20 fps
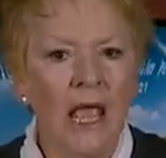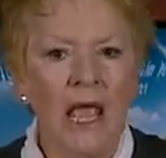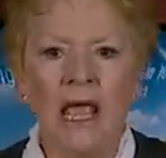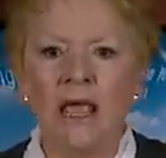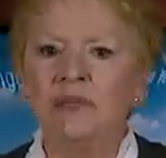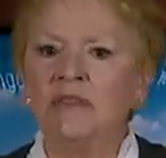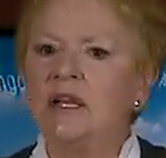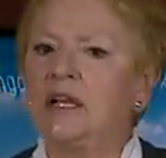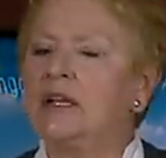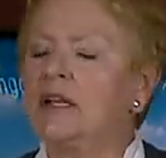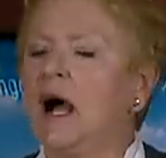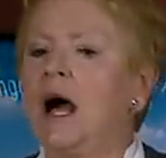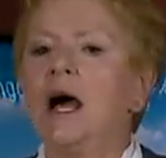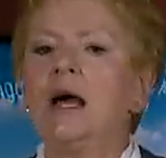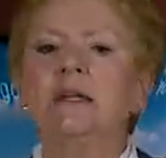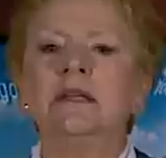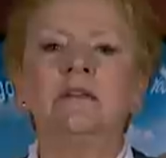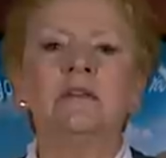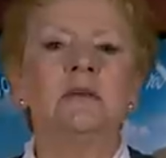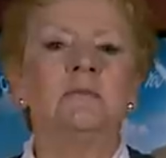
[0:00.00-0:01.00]
And that
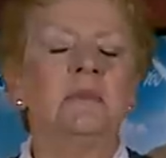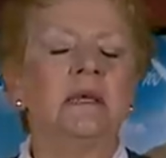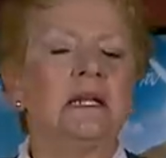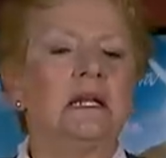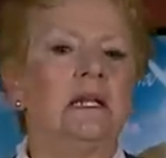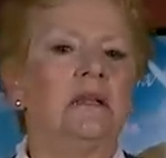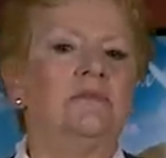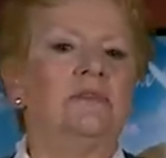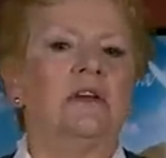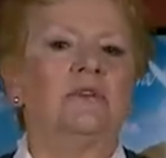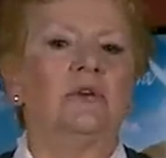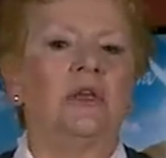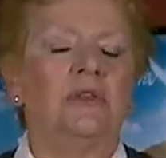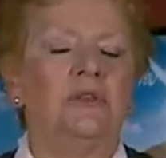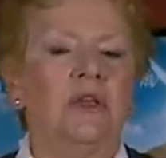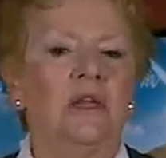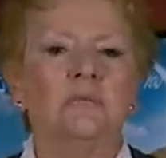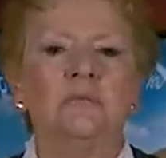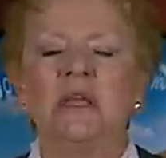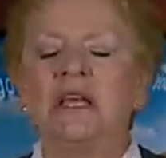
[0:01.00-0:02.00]
God, in the middle of
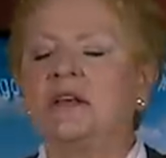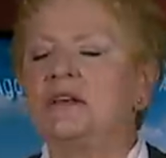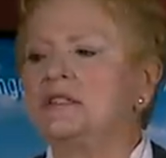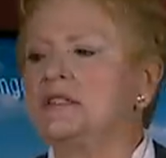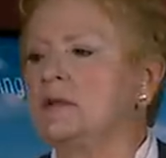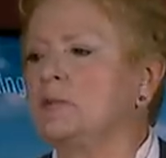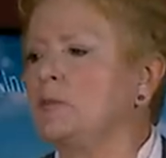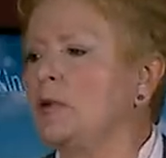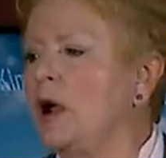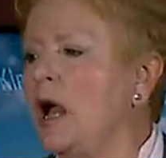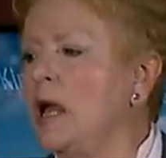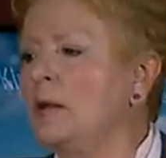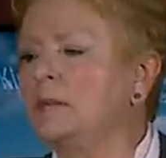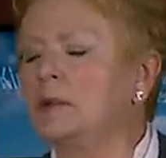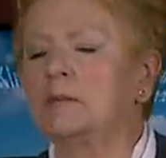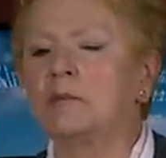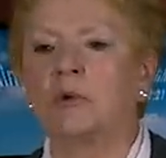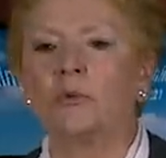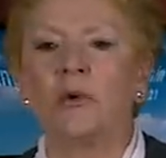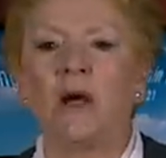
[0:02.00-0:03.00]
everything, because a
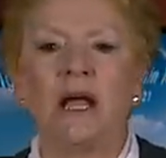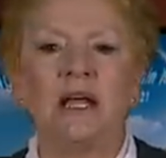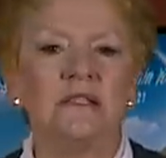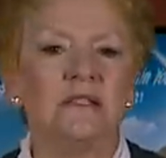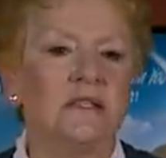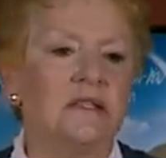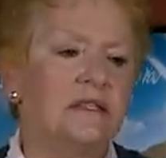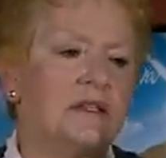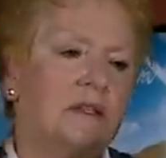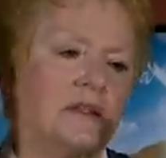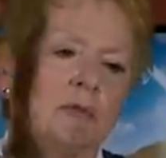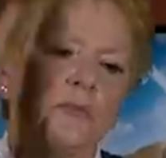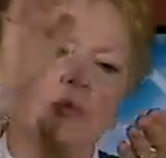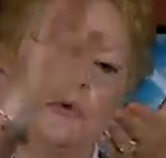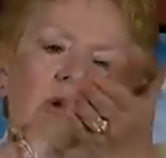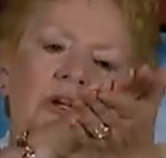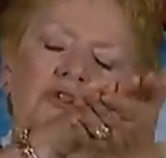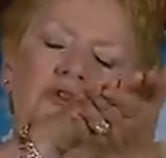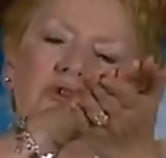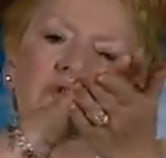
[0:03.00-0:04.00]
problem arises and the
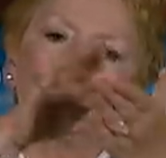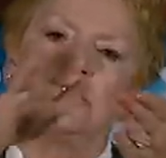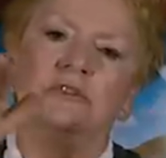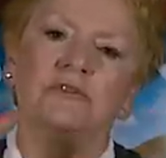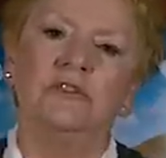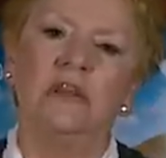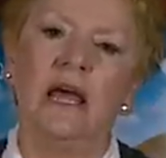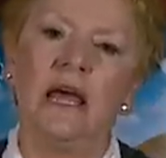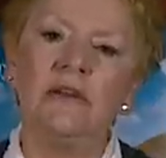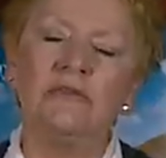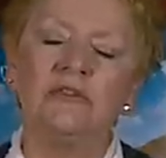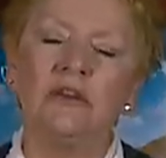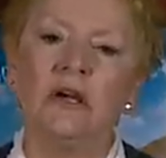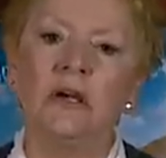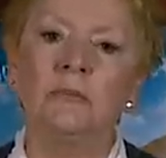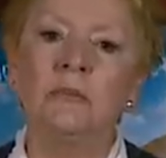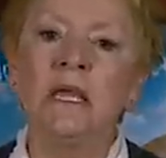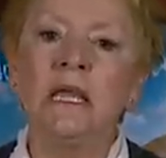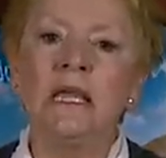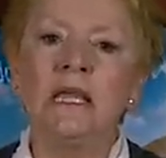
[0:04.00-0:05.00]
pressures of life
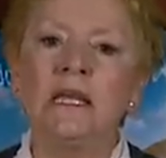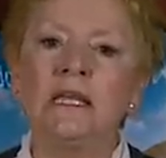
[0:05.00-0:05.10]
come,